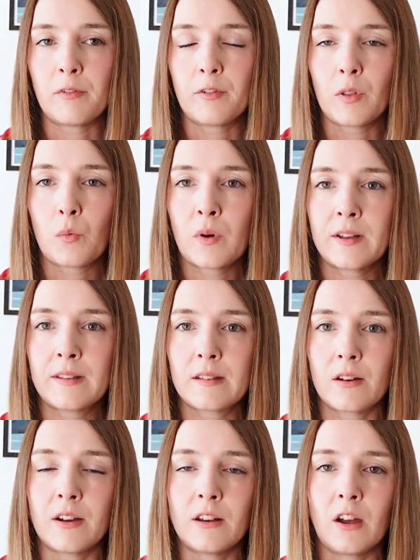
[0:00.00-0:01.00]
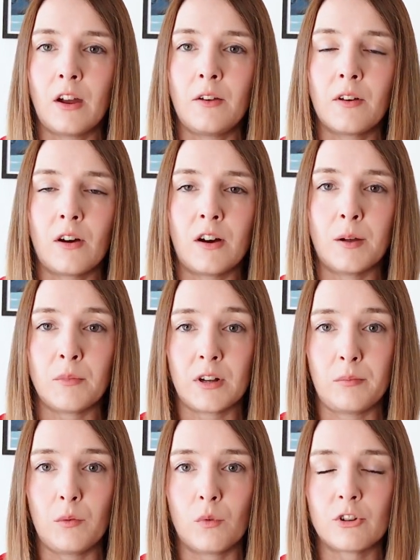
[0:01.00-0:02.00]
but for the ones that I know that I'm
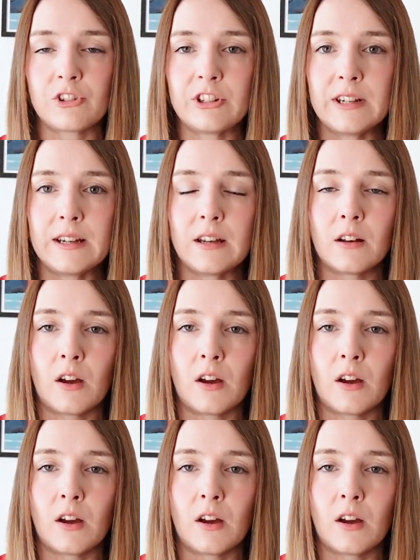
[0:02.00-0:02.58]
going to be washing